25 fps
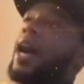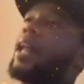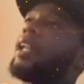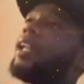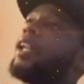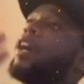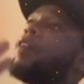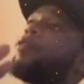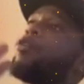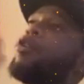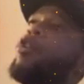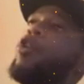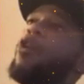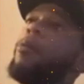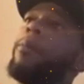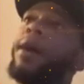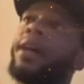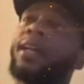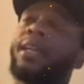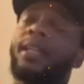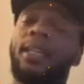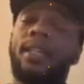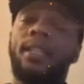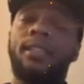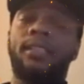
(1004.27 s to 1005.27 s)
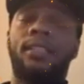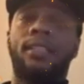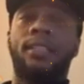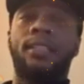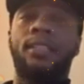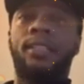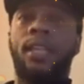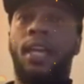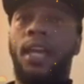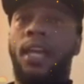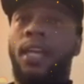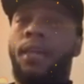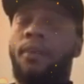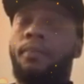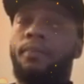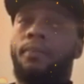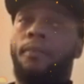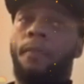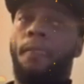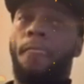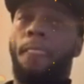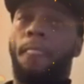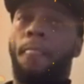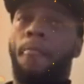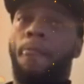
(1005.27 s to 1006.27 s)
I love all my kids the
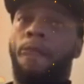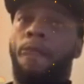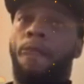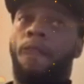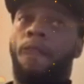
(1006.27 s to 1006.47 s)
same.